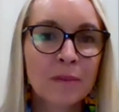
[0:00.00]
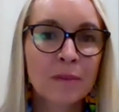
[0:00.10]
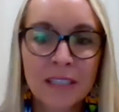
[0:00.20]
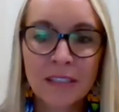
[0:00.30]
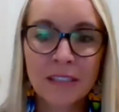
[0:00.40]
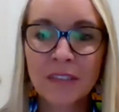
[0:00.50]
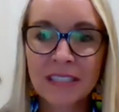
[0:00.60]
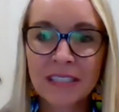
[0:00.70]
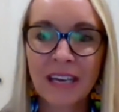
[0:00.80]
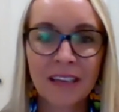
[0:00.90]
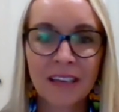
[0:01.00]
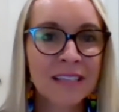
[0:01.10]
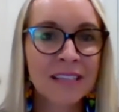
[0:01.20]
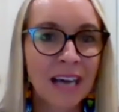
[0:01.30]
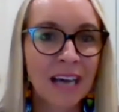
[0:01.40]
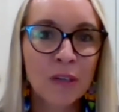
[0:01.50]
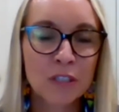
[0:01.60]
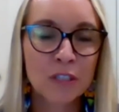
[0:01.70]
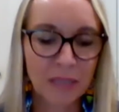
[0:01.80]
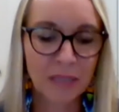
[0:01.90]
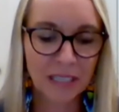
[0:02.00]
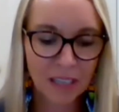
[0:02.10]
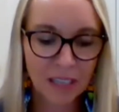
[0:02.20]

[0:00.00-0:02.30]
I'm going to live the day as I want to be.